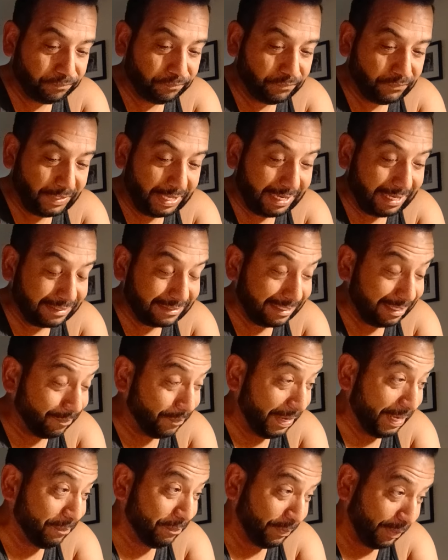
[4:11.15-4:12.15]
like I said,
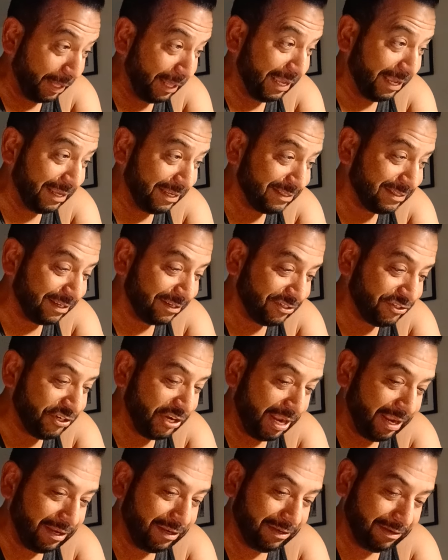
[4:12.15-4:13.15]
make plays and
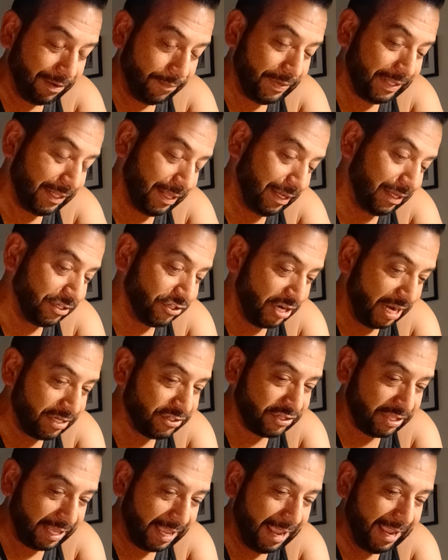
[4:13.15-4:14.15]
they could change
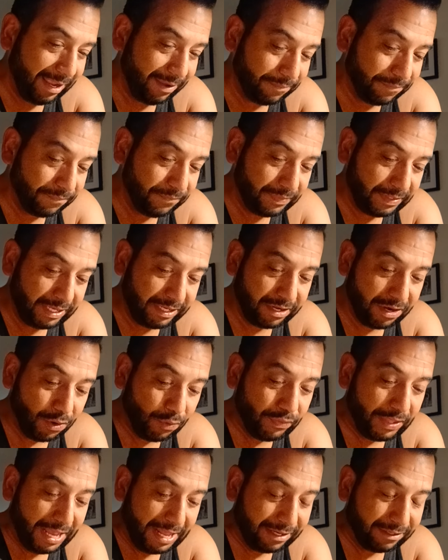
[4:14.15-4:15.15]
the game. They know
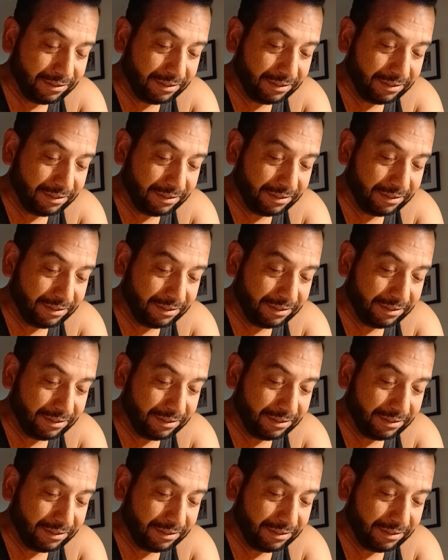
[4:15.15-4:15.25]
that.